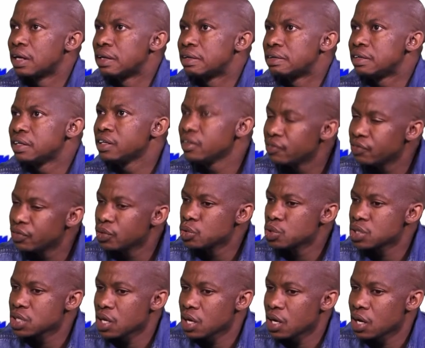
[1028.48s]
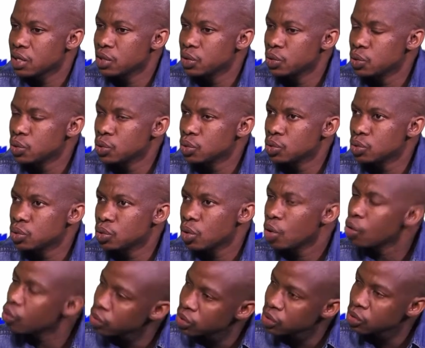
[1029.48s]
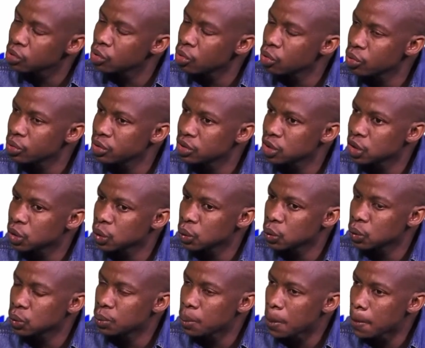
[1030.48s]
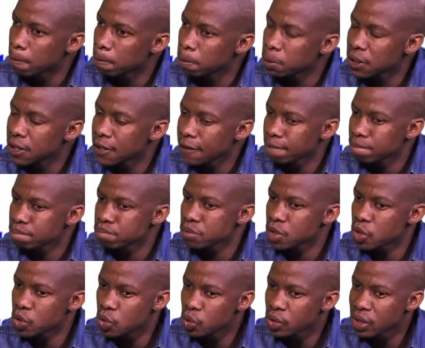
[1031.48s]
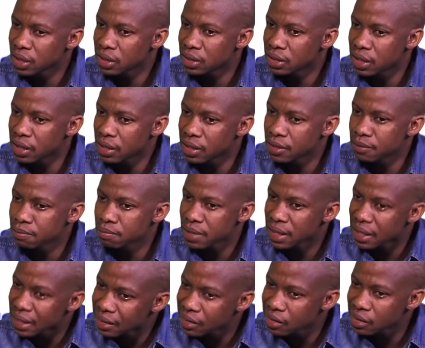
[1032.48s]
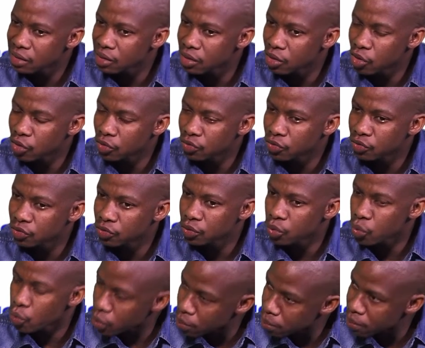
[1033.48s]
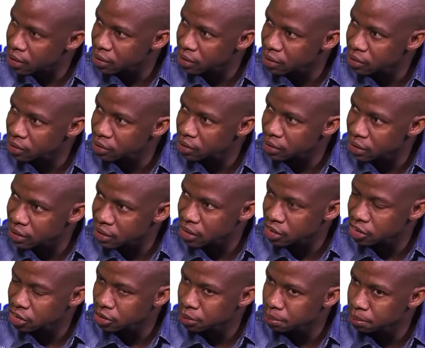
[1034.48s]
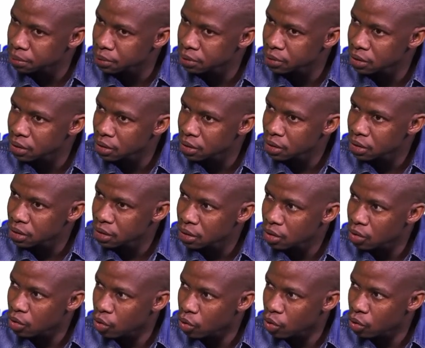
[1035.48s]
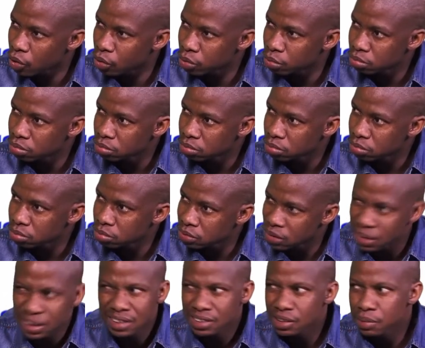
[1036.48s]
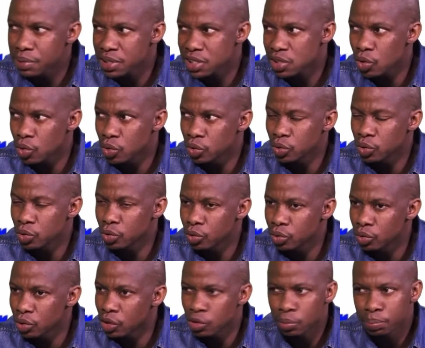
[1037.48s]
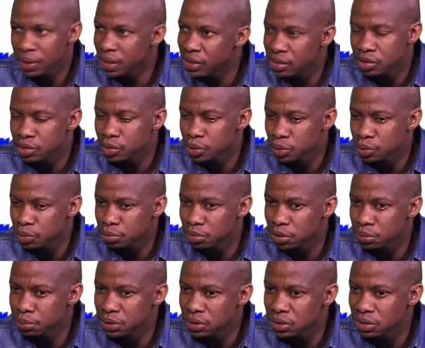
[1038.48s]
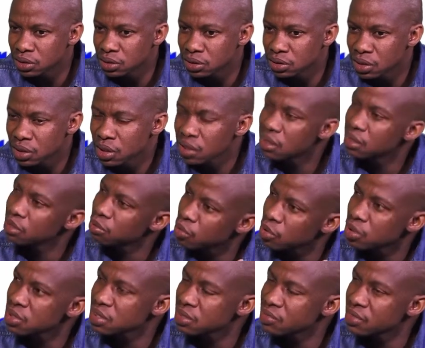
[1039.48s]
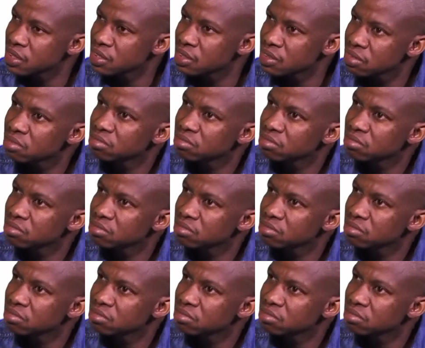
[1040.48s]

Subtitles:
in future, are you only going to look at the angle of women leadership or leadership as a whole? Are you planning to maybe, because even